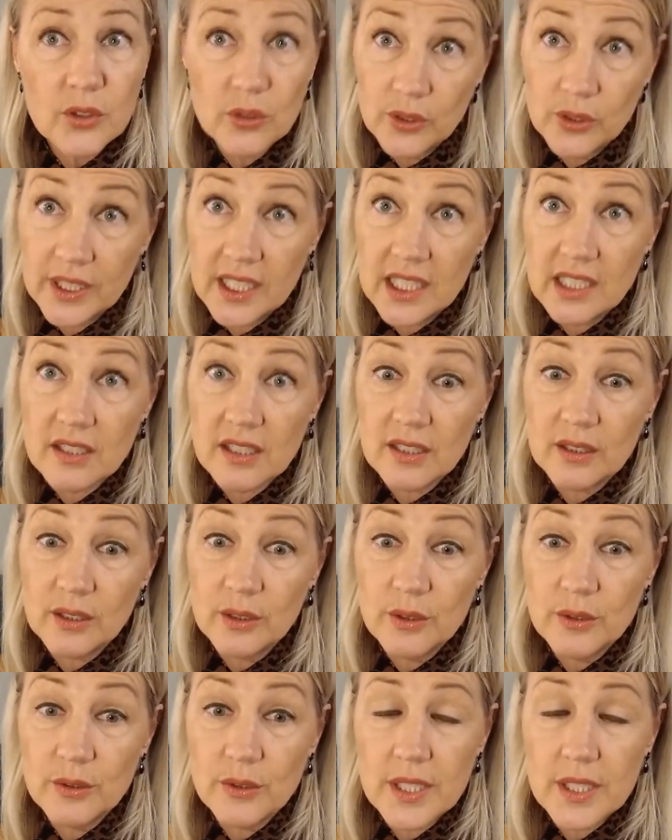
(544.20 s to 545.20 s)
if you're looking to
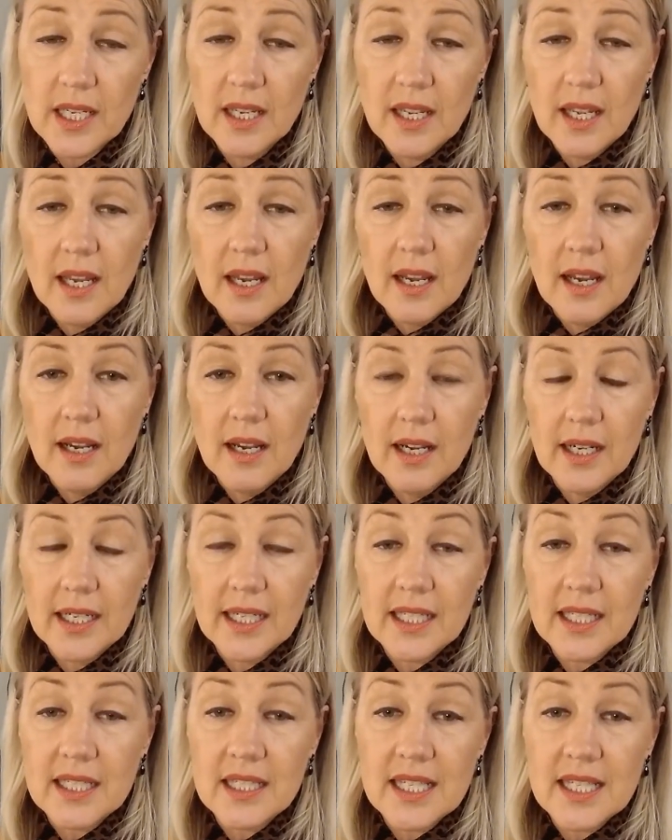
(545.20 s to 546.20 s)
lose
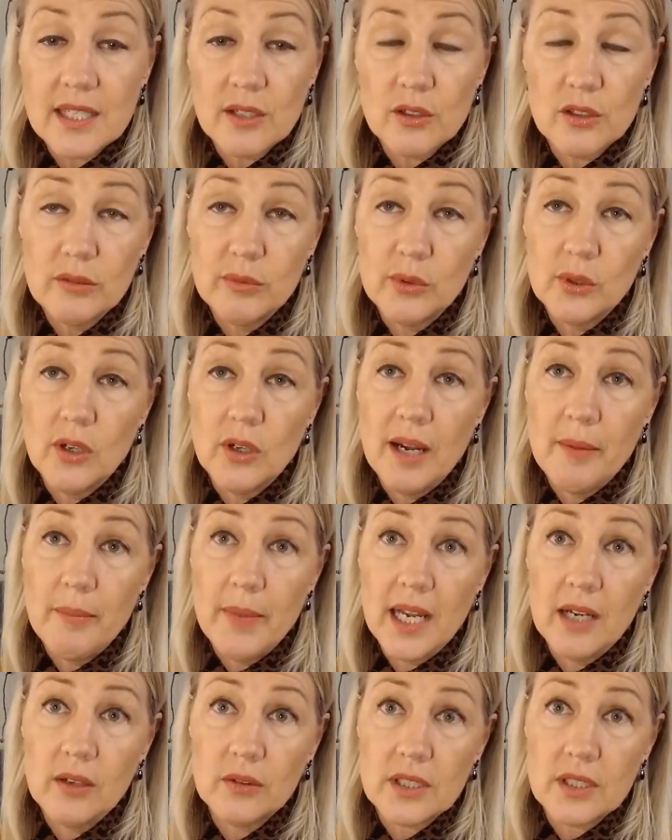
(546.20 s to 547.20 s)
a considerable
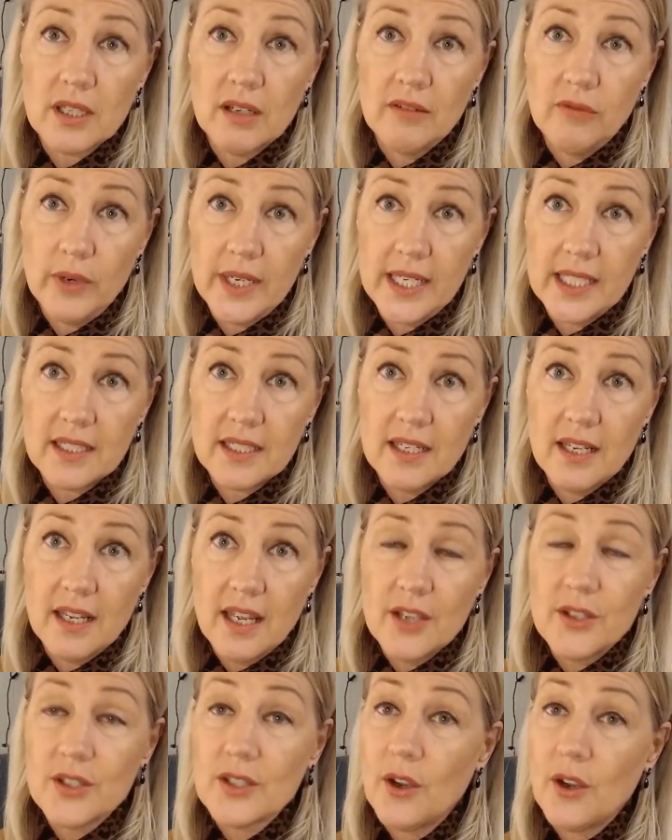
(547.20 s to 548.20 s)
amount of weight.
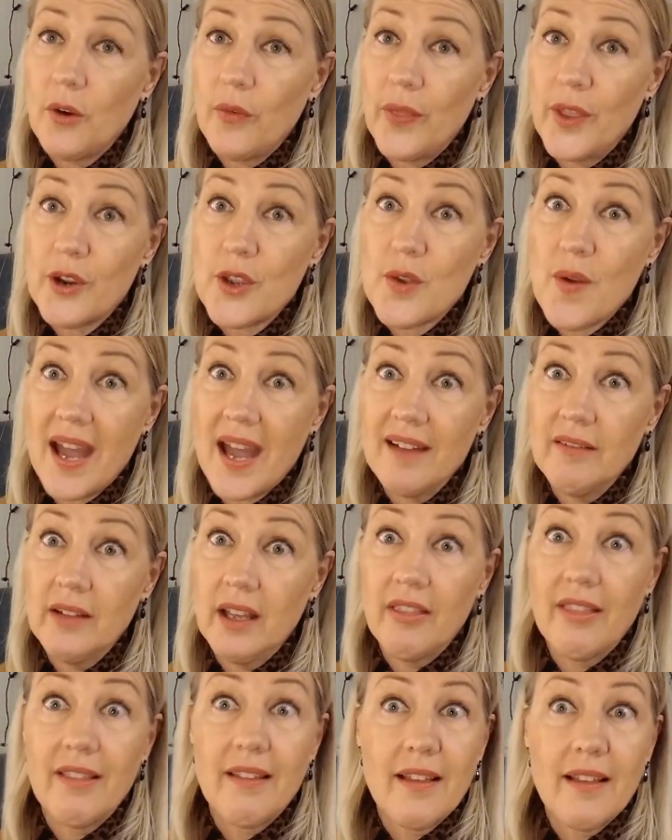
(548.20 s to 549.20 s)
So there you
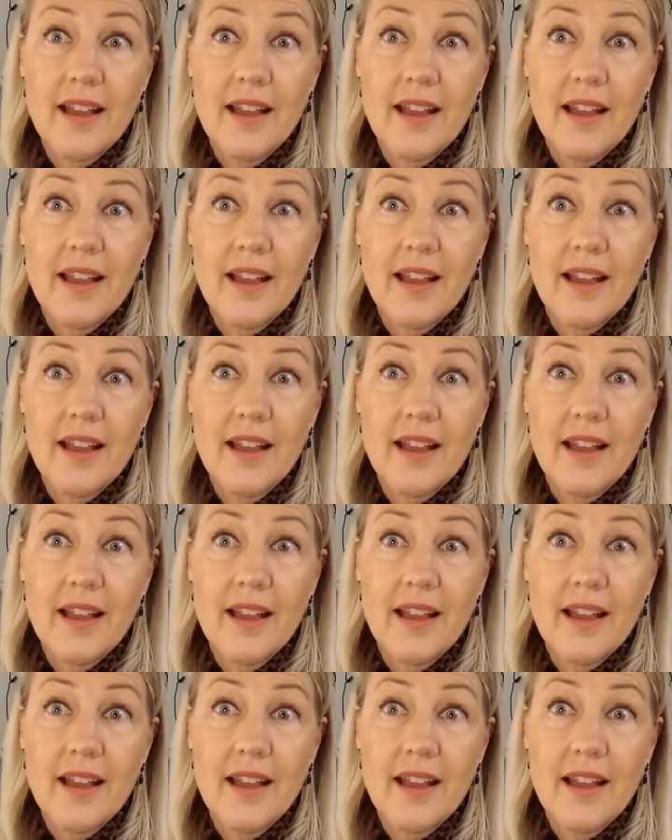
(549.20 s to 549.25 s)
have it.